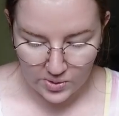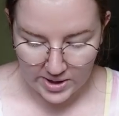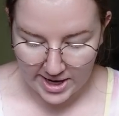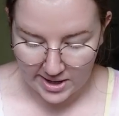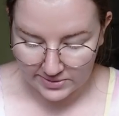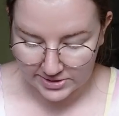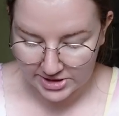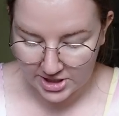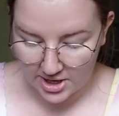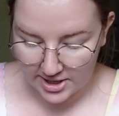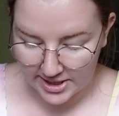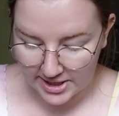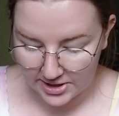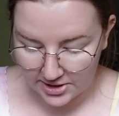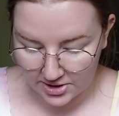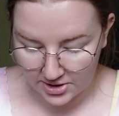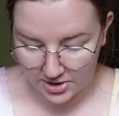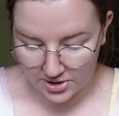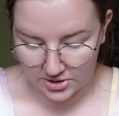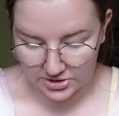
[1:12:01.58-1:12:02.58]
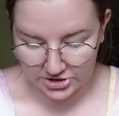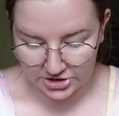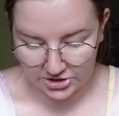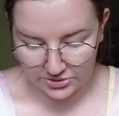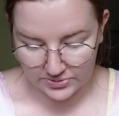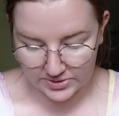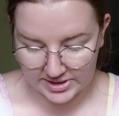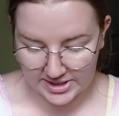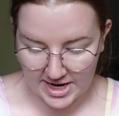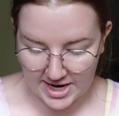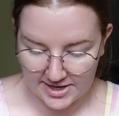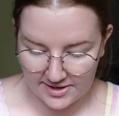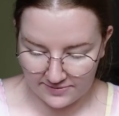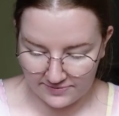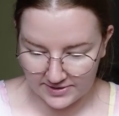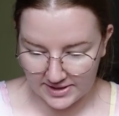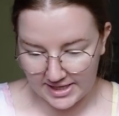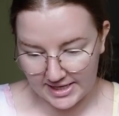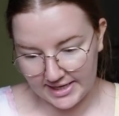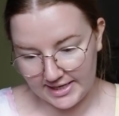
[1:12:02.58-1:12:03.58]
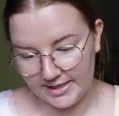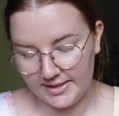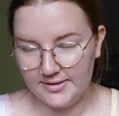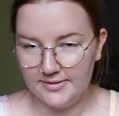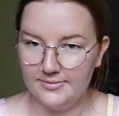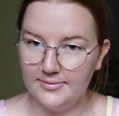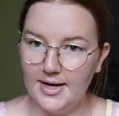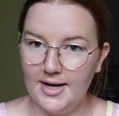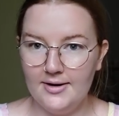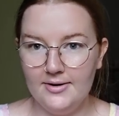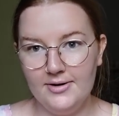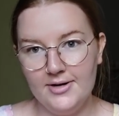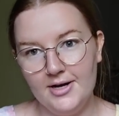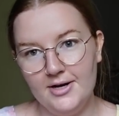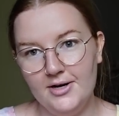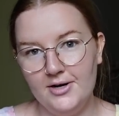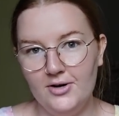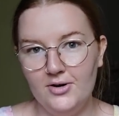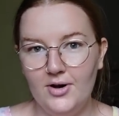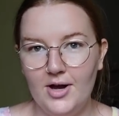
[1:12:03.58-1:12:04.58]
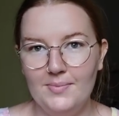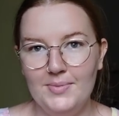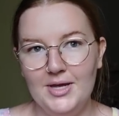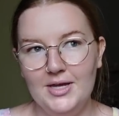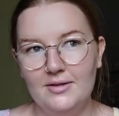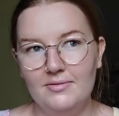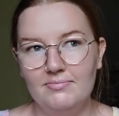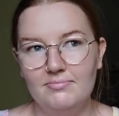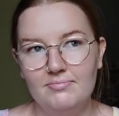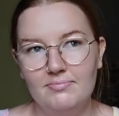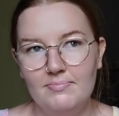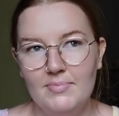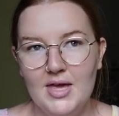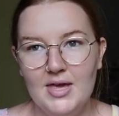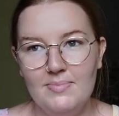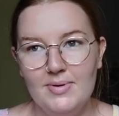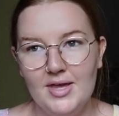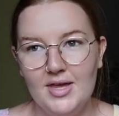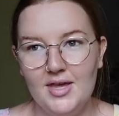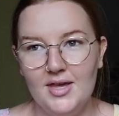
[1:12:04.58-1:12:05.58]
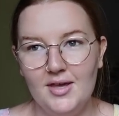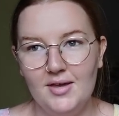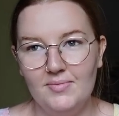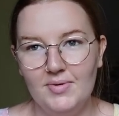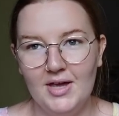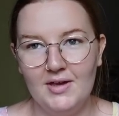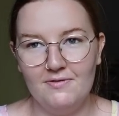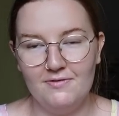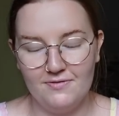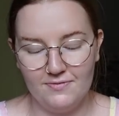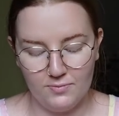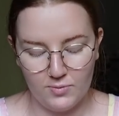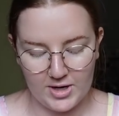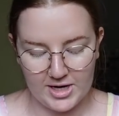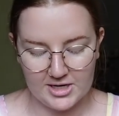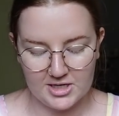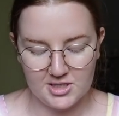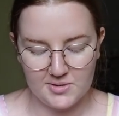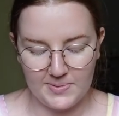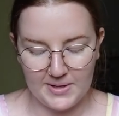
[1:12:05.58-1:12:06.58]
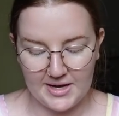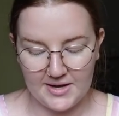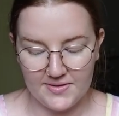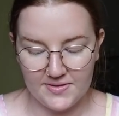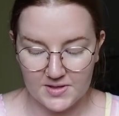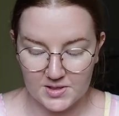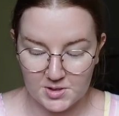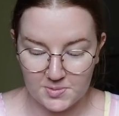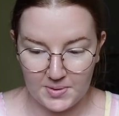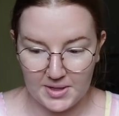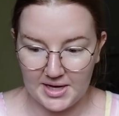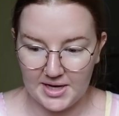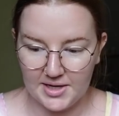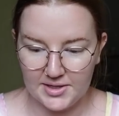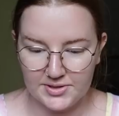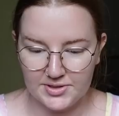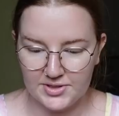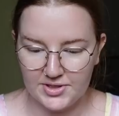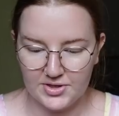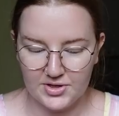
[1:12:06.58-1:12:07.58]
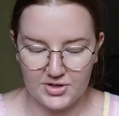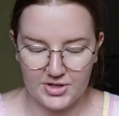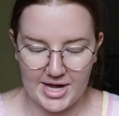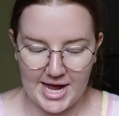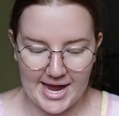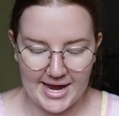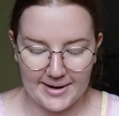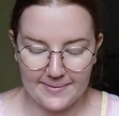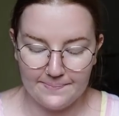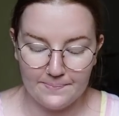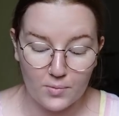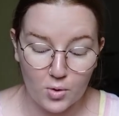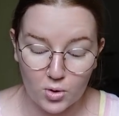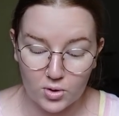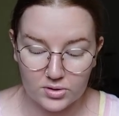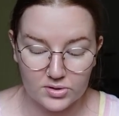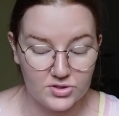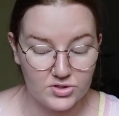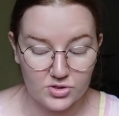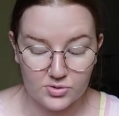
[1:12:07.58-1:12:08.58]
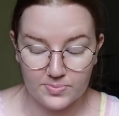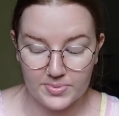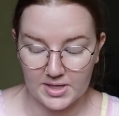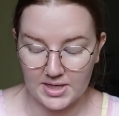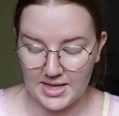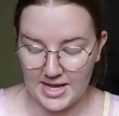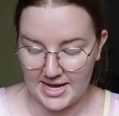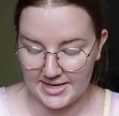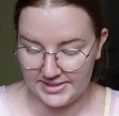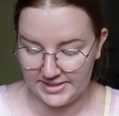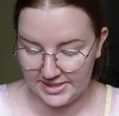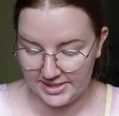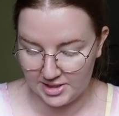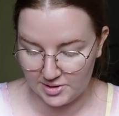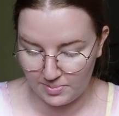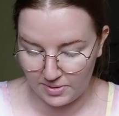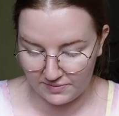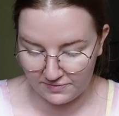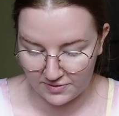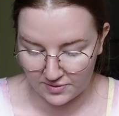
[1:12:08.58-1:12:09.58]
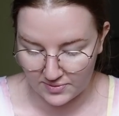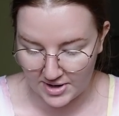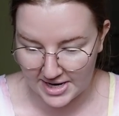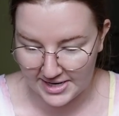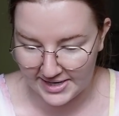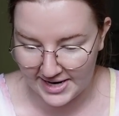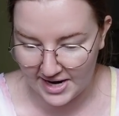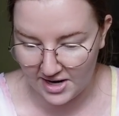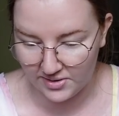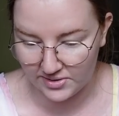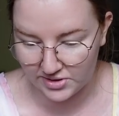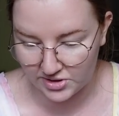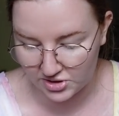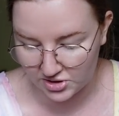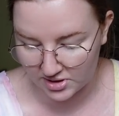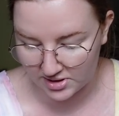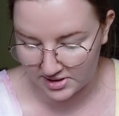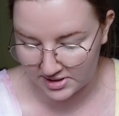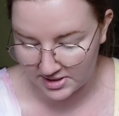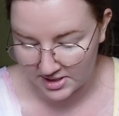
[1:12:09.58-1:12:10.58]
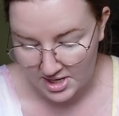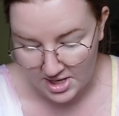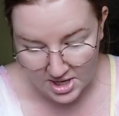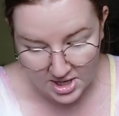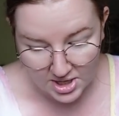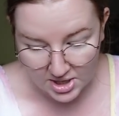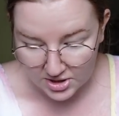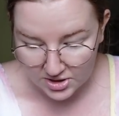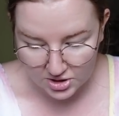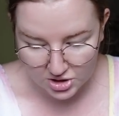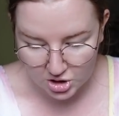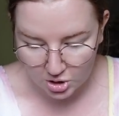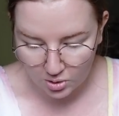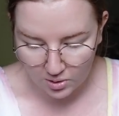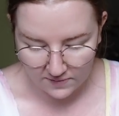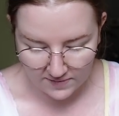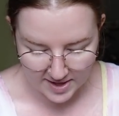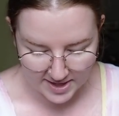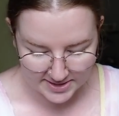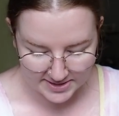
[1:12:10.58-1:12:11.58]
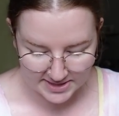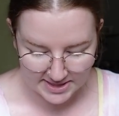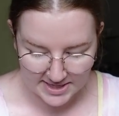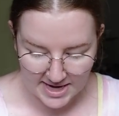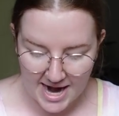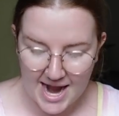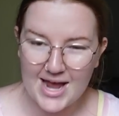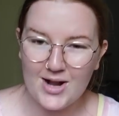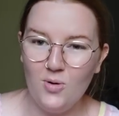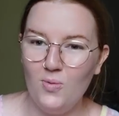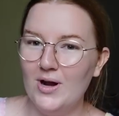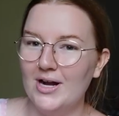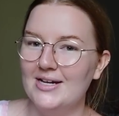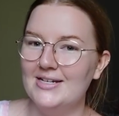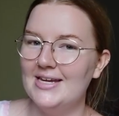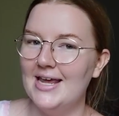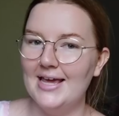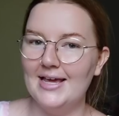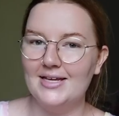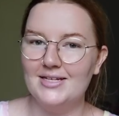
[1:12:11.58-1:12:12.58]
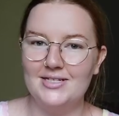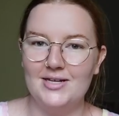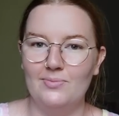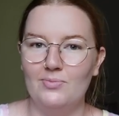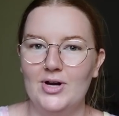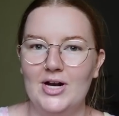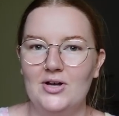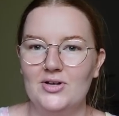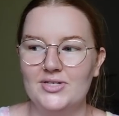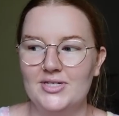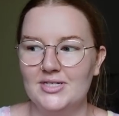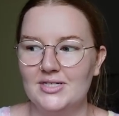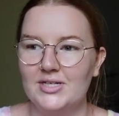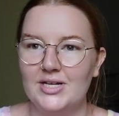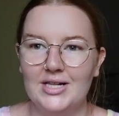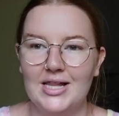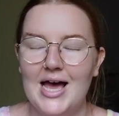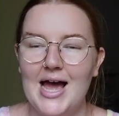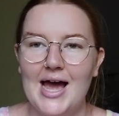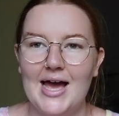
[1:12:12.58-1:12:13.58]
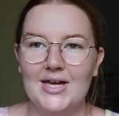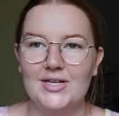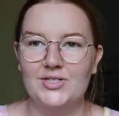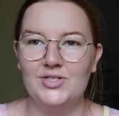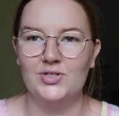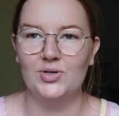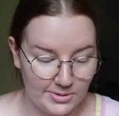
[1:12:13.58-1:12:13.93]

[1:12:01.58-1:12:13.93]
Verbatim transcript: when I was talking to her, she was kind of like, I don't know, I mean, maybe if we expand the space, they'll add more Zumba classes, but for right now, it's just the two of us and I don't want to take someone else's class.